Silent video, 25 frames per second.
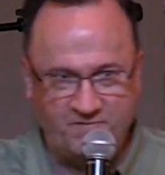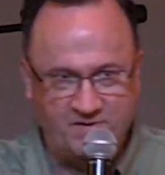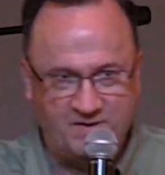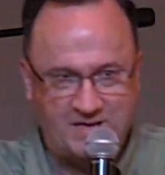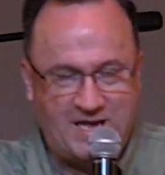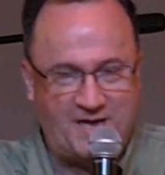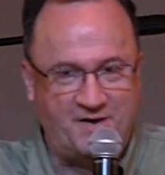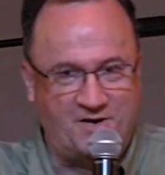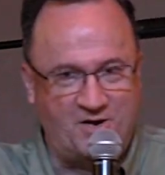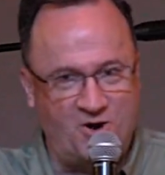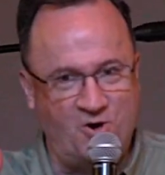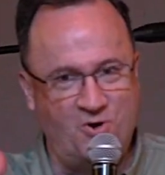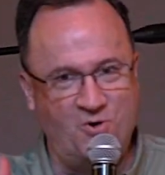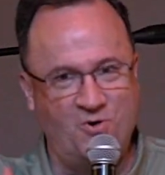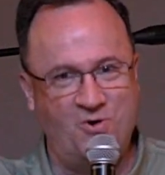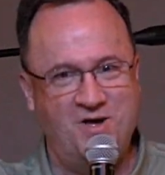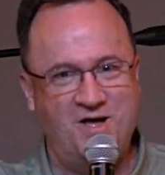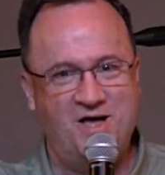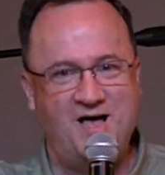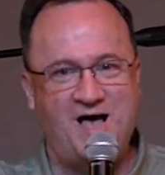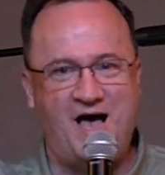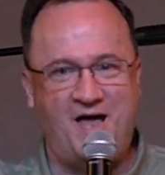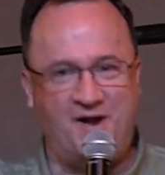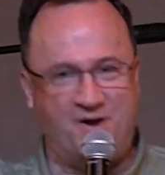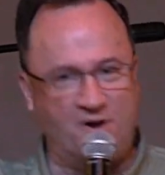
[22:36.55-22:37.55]
I know
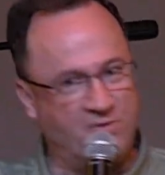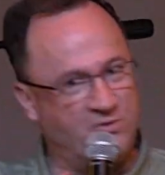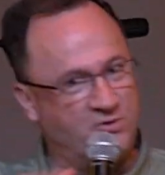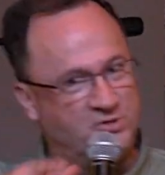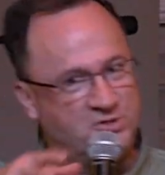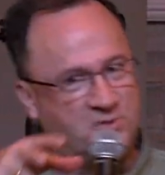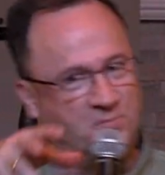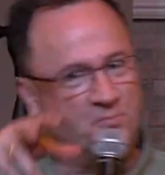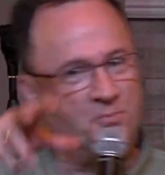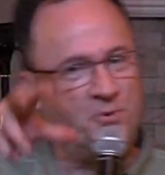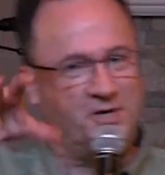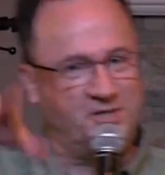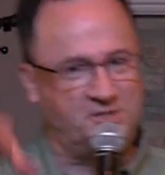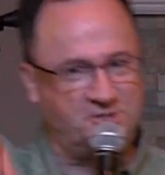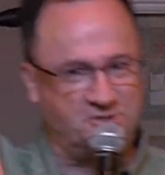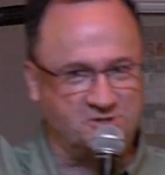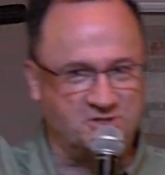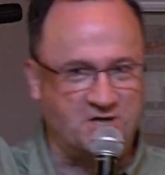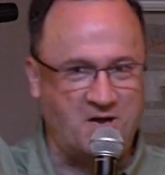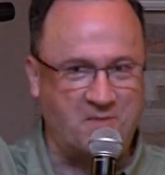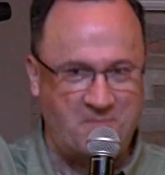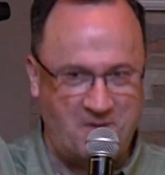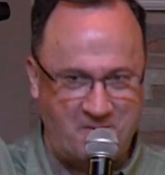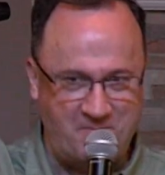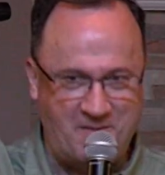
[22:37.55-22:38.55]
there's some preachers
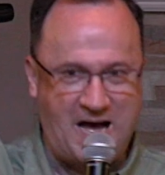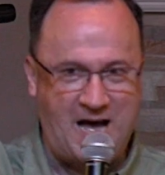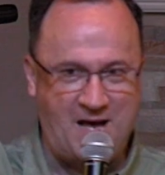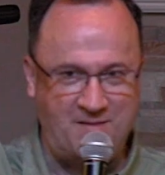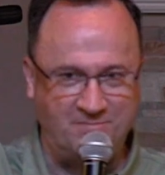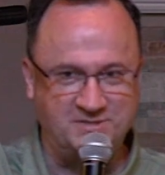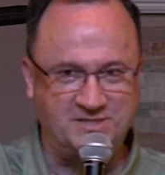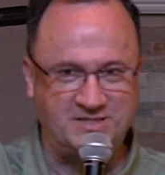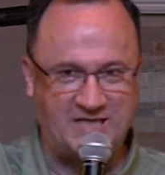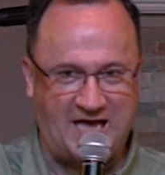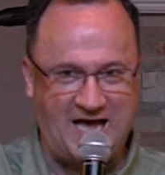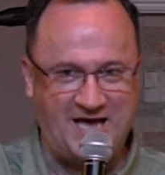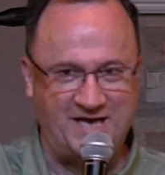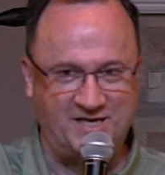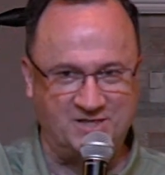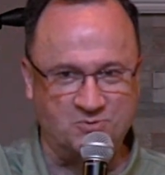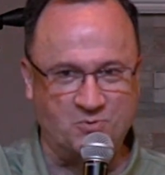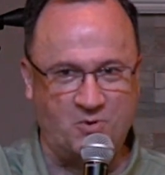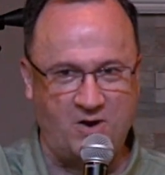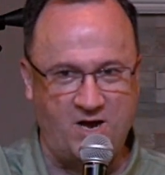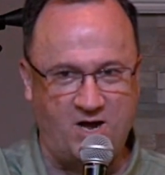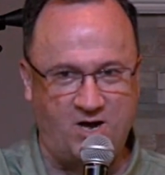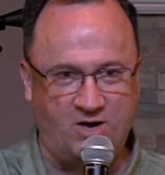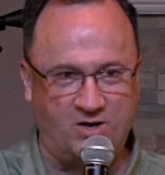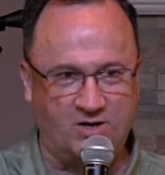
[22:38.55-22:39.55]
on my mom's side as
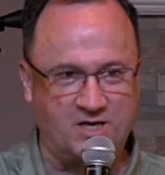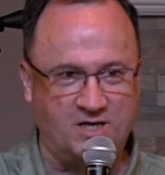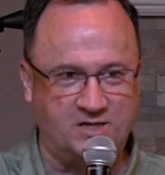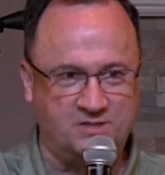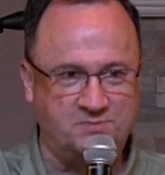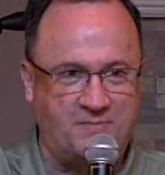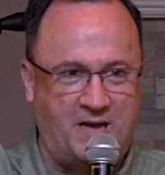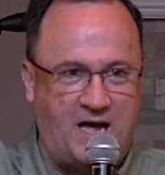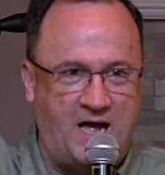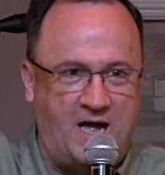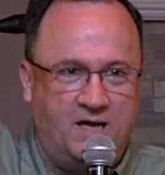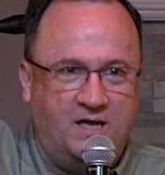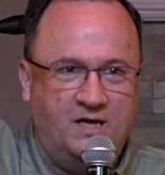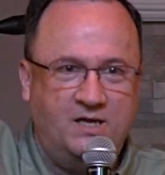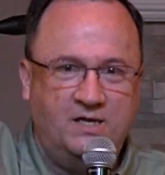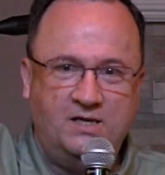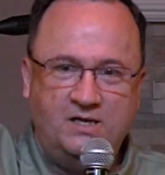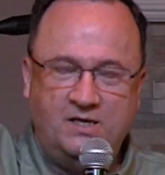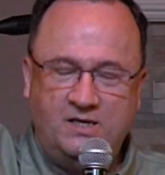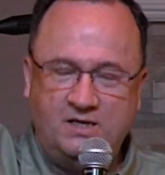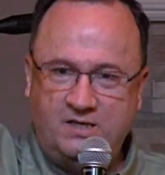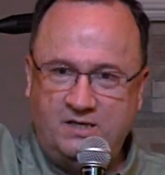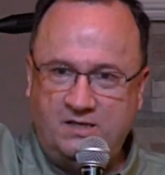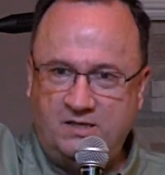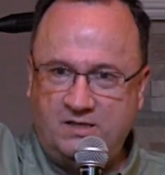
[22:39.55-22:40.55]
well, because
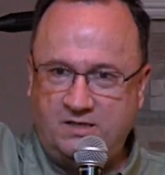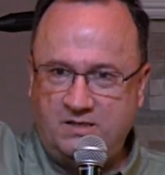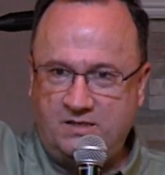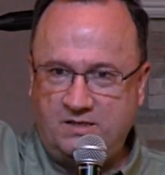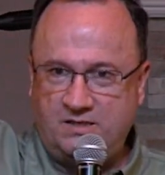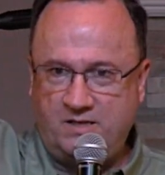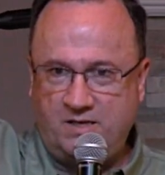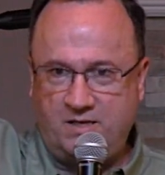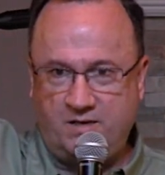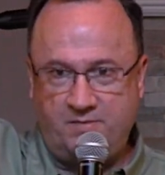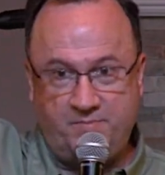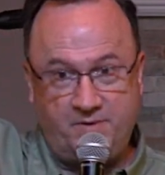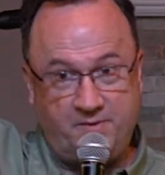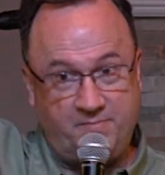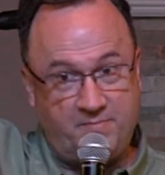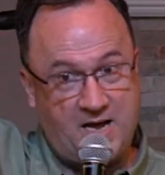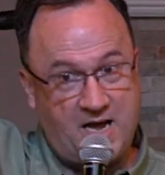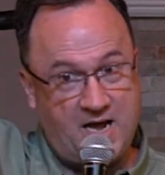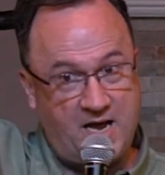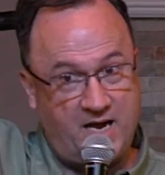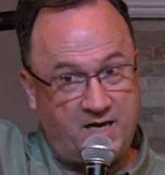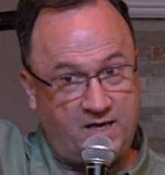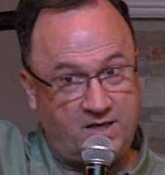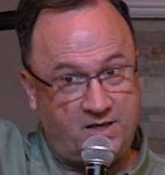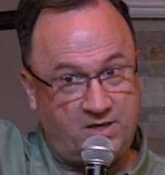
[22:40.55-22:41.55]
that'd be
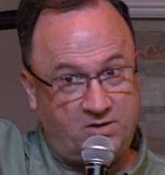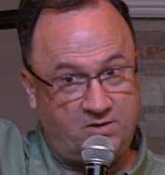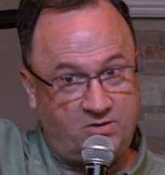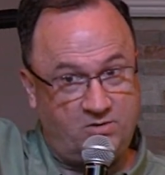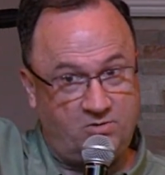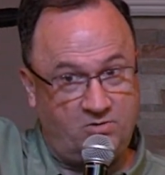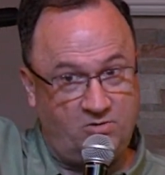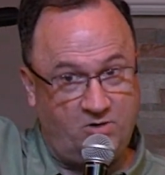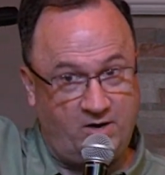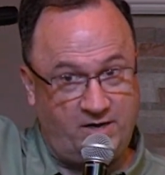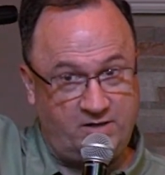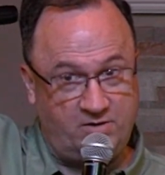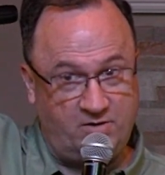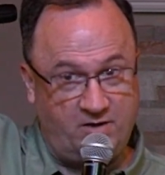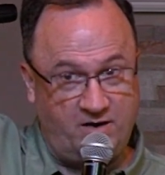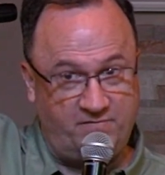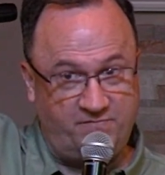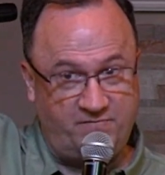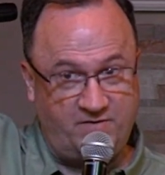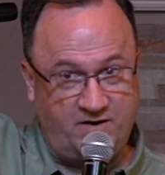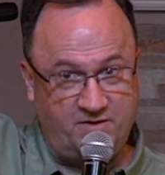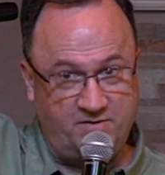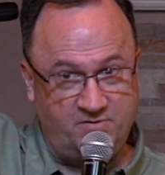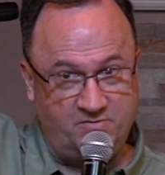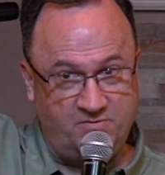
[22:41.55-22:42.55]
my
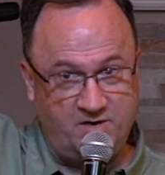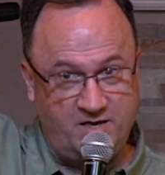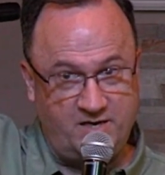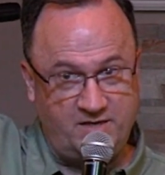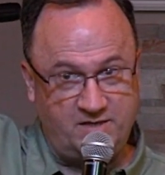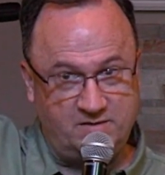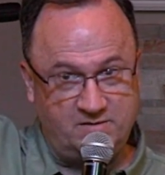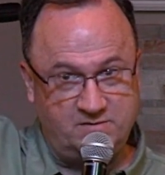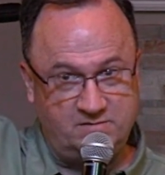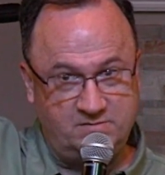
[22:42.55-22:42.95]
great-grandfather, right?